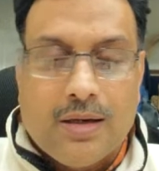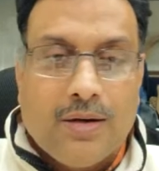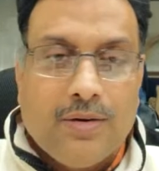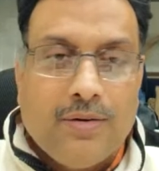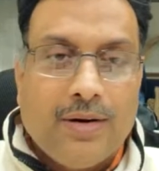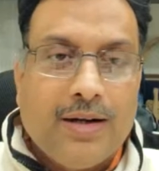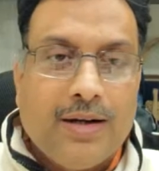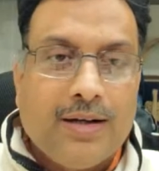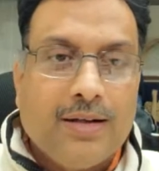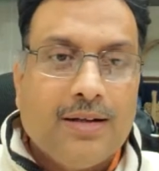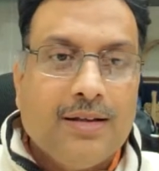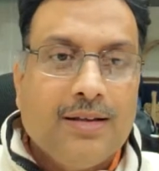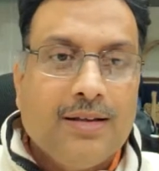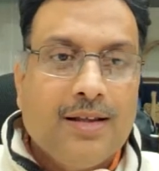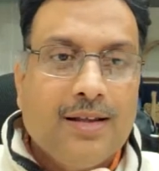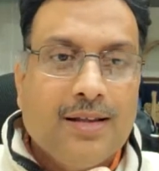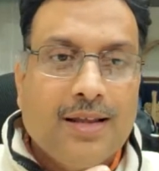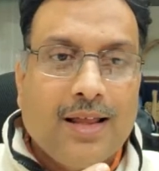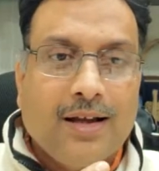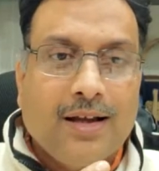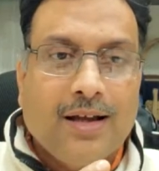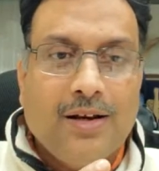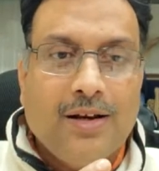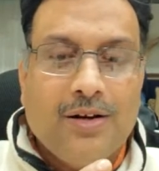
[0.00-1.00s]
Right.
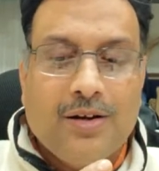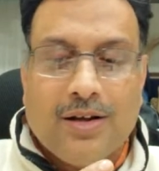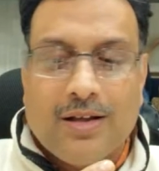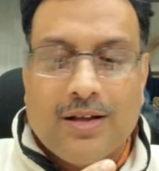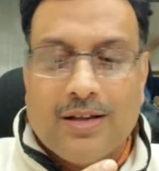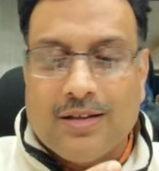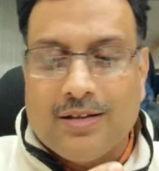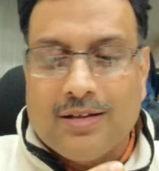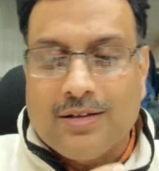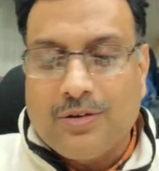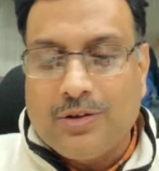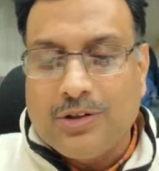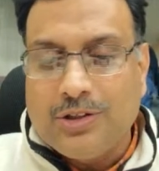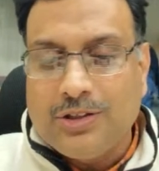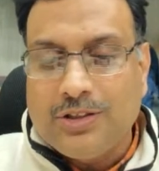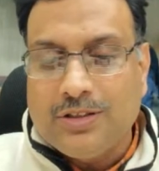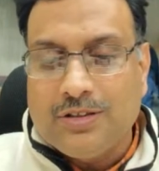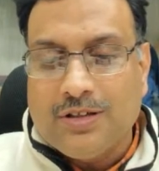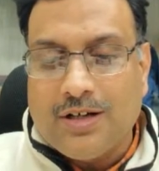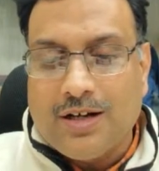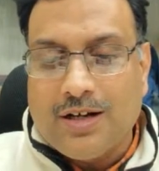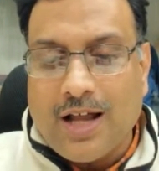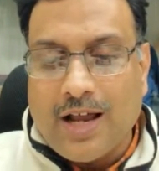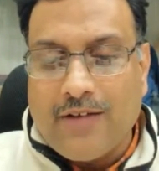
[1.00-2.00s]
Again, the
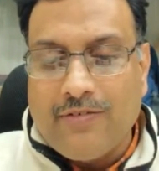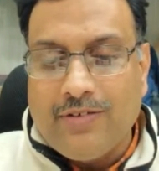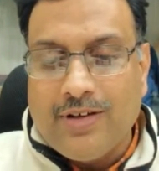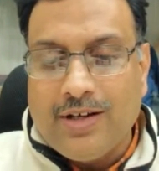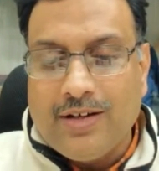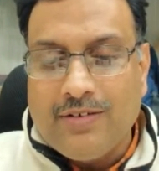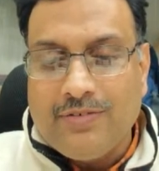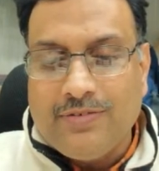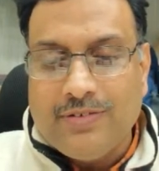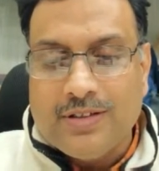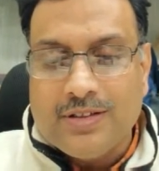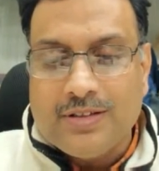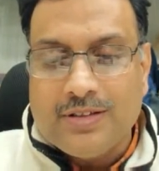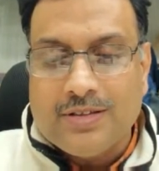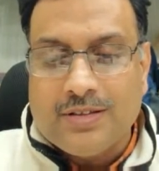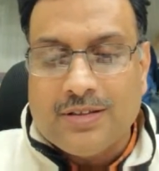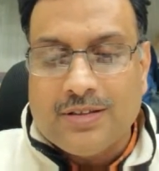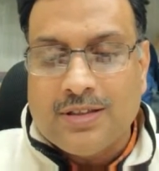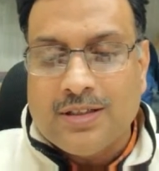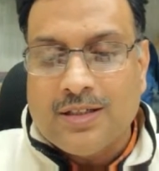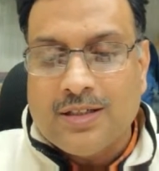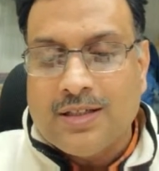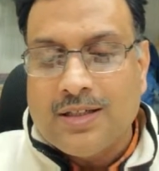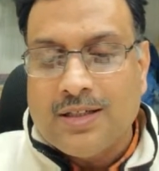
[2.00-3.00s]
question on IVF is,
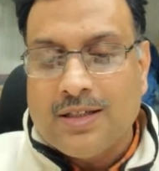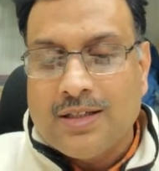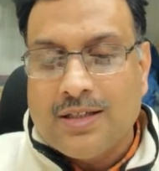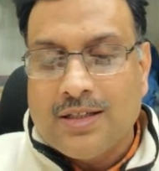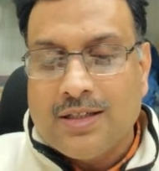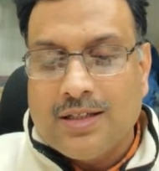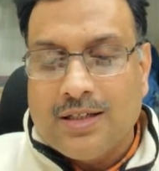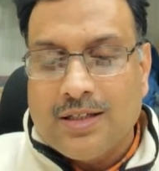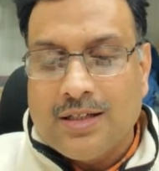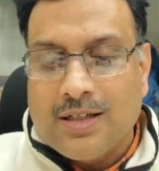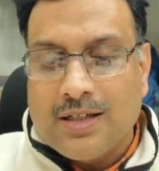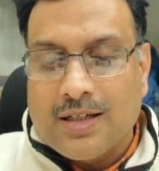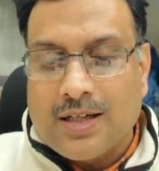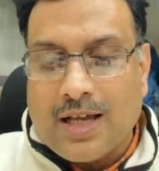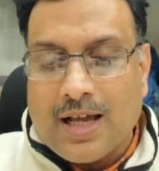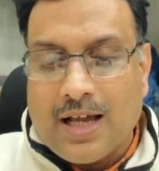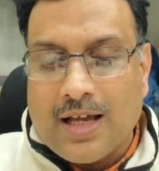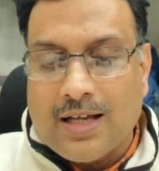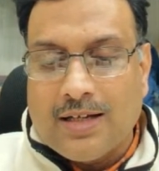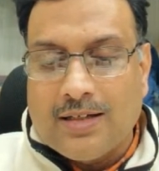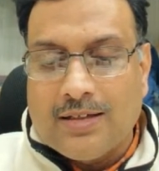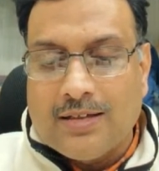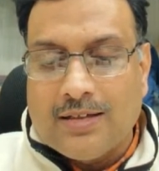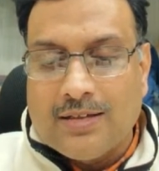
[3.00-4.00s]

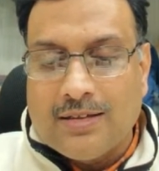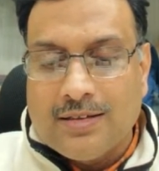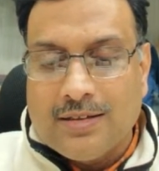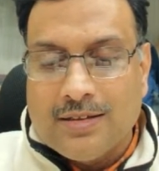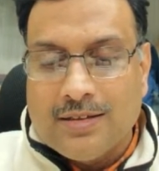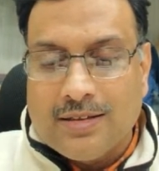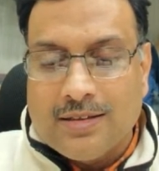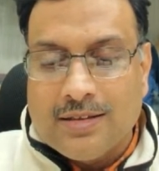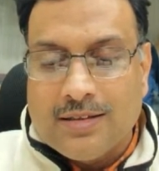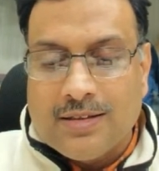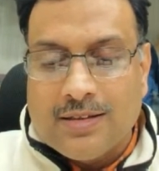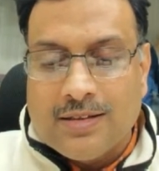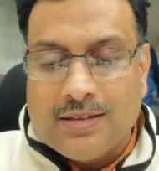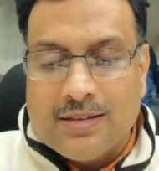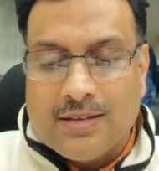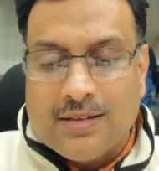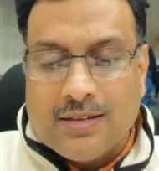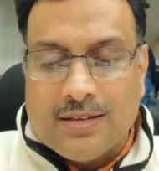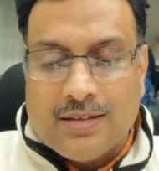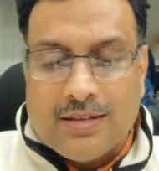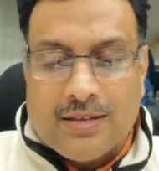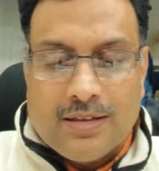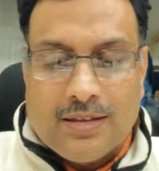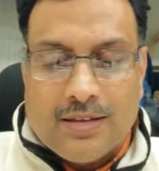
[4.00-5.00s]
can
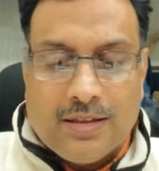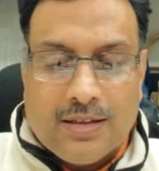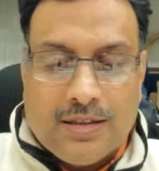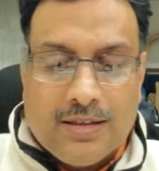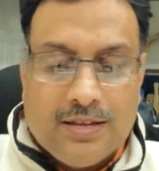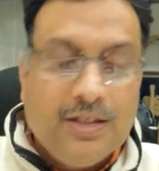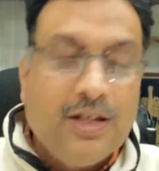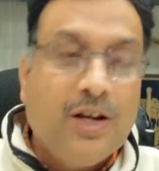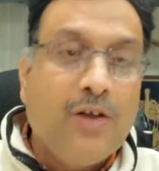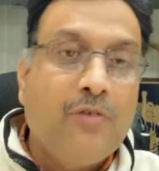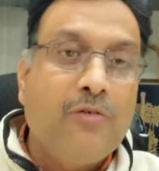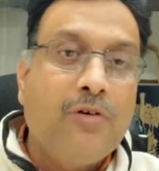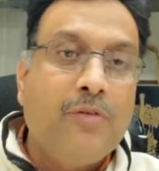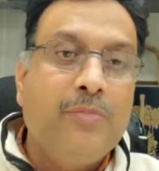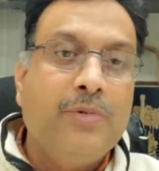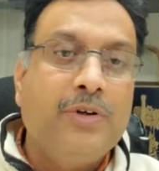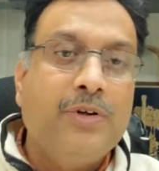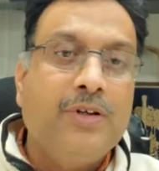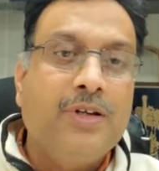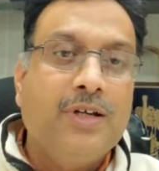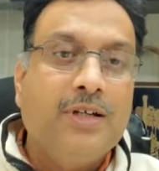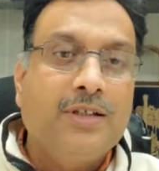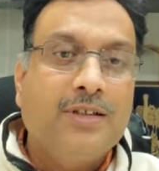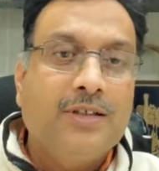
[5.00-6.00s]
de novo
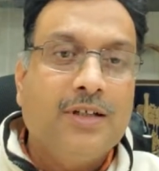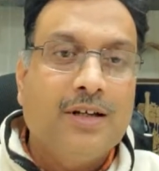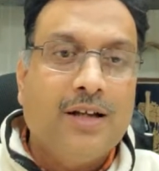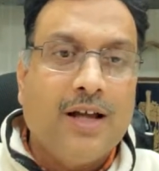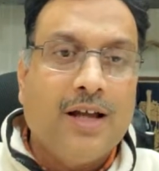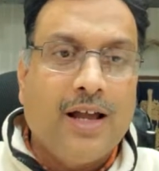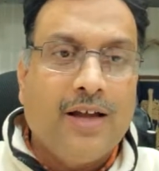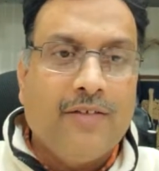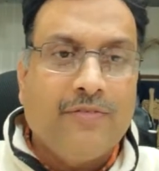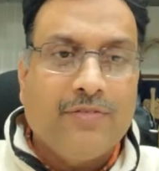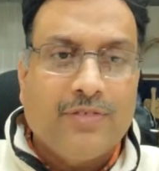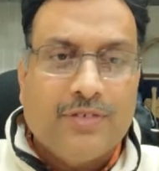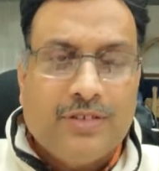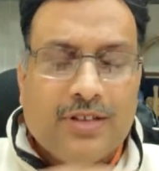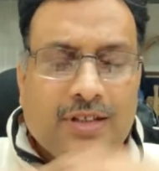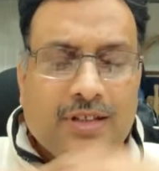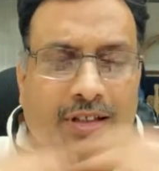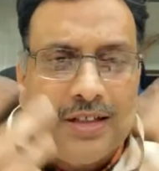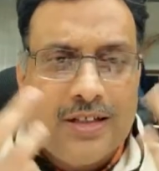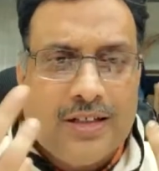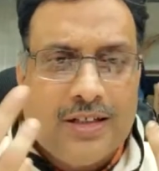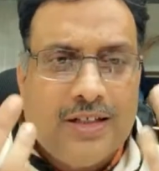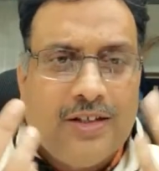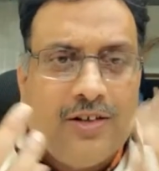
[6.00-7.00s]
mutation IF?
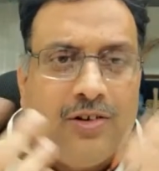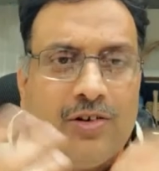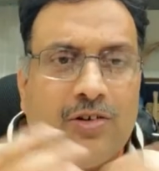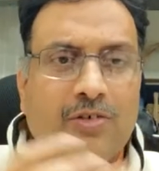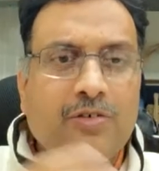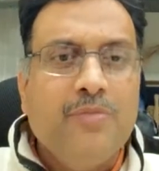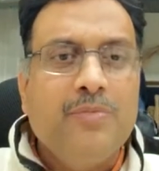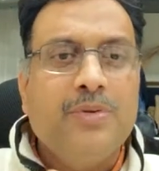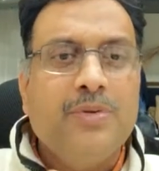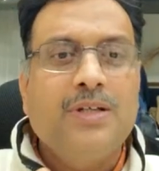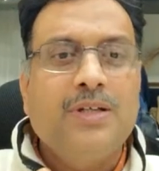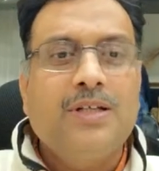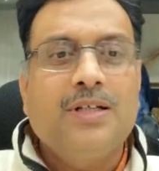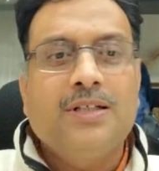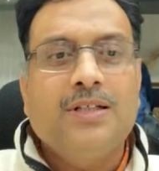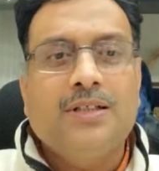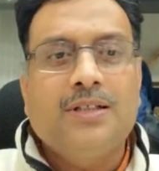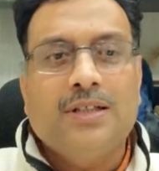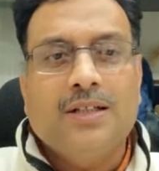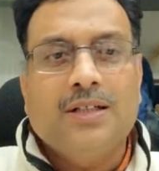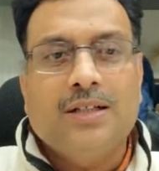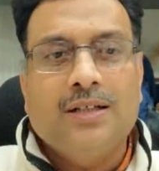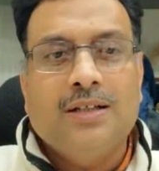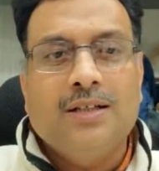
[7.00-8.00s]
See, de novo
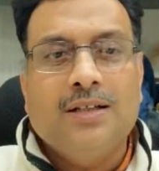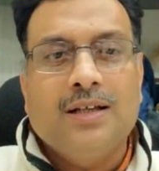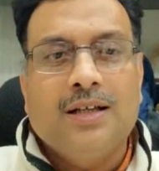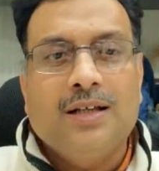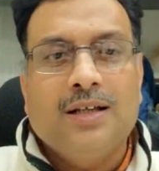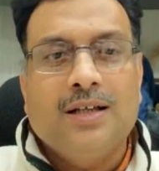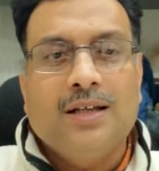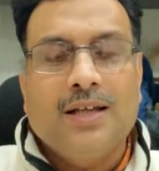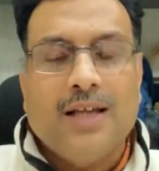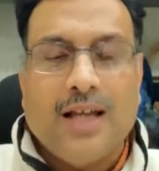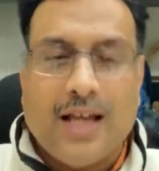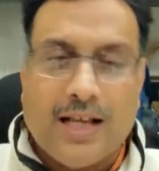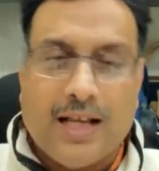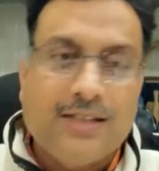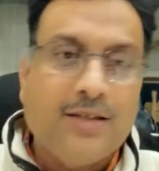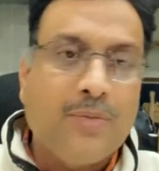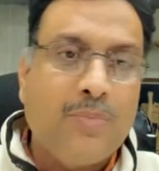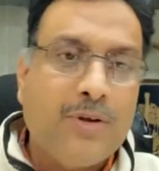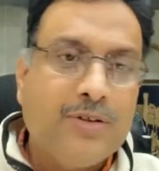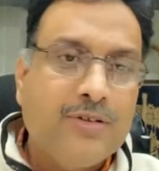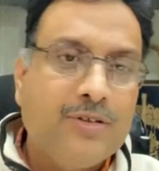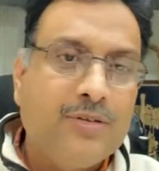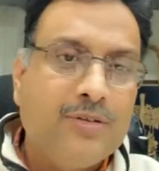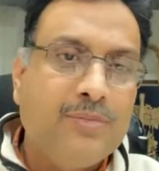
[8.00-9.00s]
mutation is a
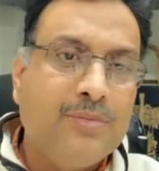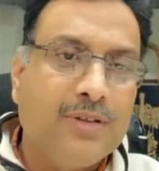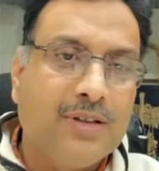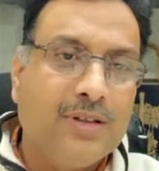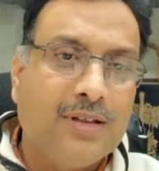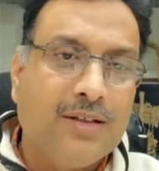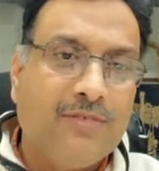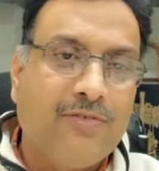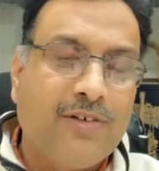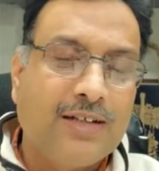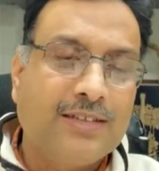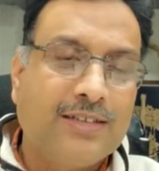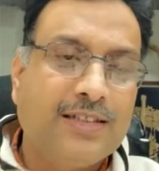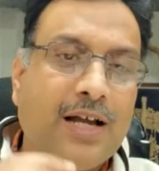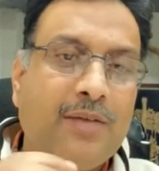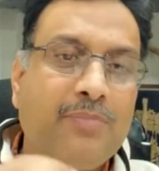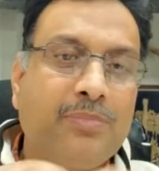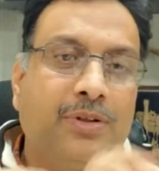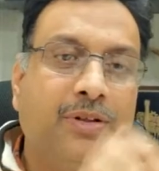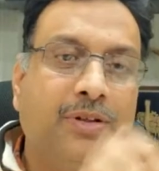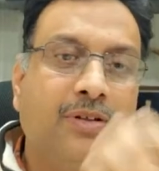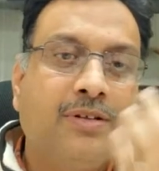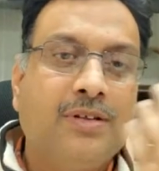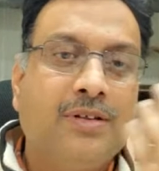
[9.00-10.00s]
possible. For
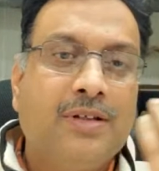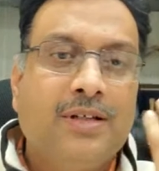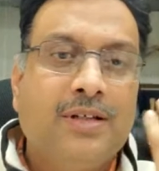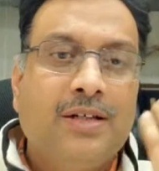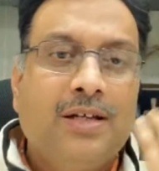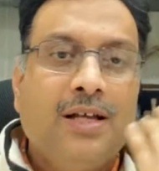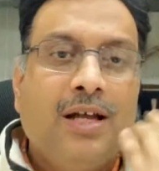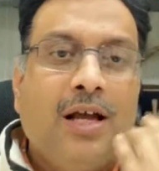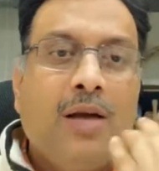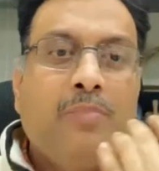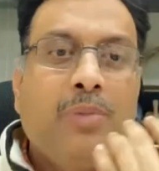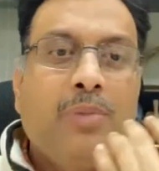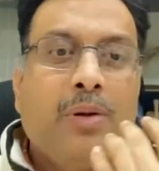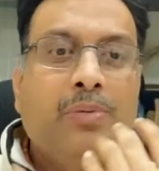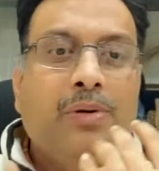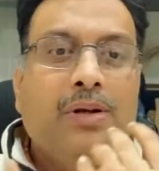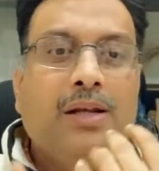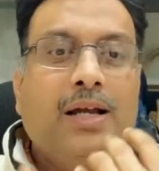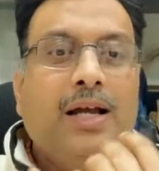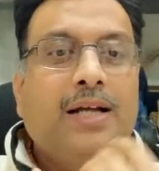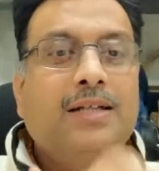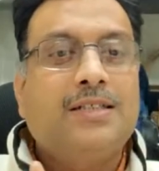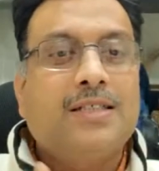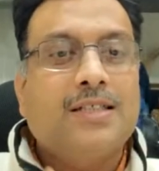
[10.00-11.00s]
example, people
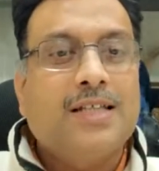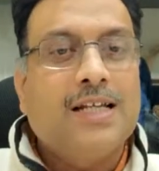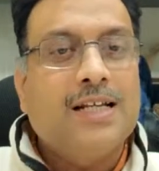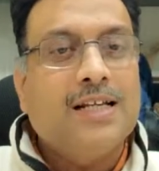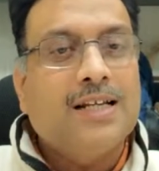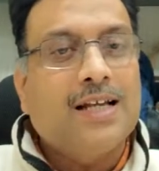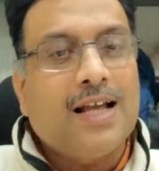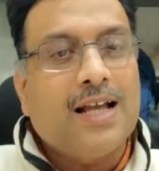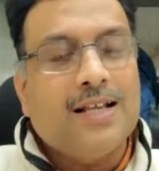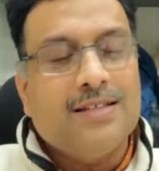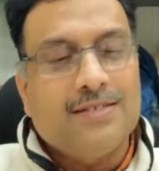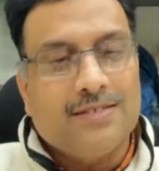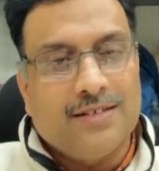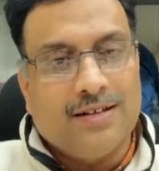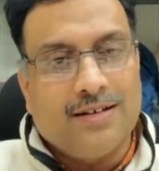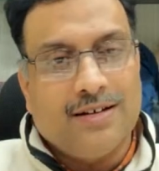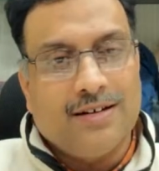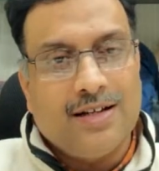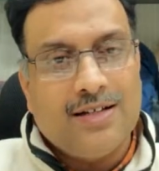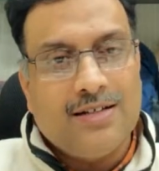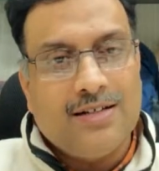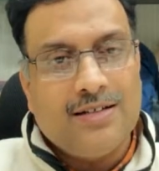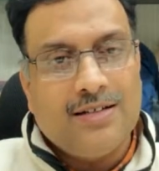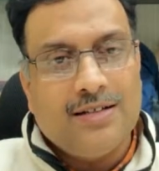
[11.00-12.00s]
get skin cancer,
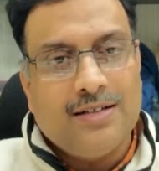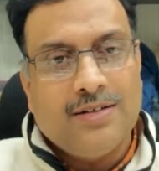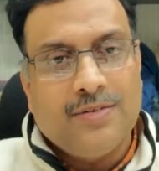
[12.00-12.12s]
right?